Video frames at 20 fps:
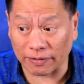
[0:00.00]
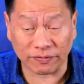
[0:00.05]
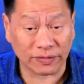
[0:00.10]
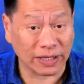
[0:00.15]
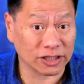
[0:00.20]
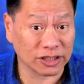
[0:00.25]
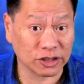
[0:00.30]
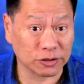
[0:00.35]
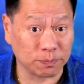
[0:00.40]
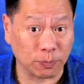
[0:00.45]

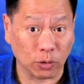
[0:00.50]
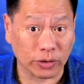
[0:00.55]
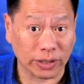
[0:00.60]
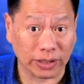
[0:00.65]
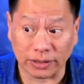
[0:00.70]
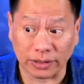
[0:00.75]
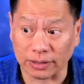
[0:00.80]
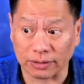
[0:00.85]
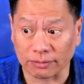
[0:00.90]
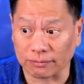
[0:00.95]
have not
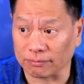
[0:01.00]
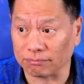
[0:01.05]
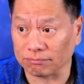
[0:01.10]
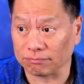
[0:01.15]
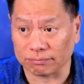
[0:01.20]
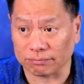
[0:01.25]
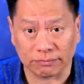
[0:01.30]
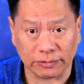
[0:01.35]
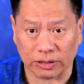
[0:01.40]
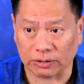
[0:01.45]
spoken
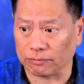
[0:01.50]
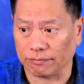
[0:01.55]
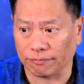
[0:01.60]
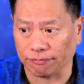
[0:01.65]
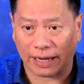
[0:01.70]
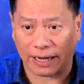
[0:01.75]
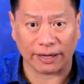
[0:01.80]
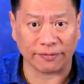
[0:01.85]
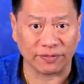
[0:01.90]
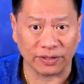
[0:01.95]
in
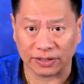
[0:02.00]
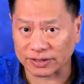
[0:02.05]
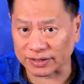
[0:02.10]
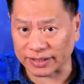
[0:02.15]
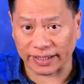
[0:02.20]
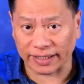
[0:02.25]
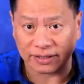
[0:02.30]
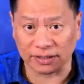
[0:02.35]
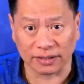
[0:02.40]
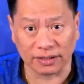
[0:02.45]
5
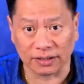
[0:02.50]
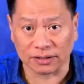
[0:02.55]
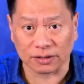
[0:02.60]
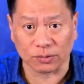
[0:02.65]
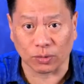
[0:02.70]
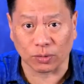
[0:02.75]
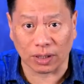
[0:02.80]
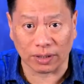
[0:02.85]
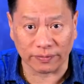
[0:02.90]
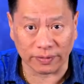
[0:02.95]
years, 10
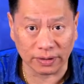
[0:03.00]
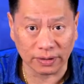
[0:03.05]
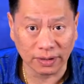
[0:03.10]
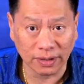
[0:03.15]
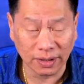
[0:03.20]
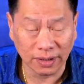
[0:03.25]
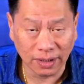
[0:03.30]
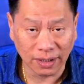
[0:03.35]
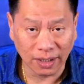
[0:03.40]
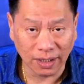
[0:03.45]
years, or
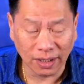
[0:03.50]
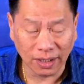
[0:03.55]
whatever.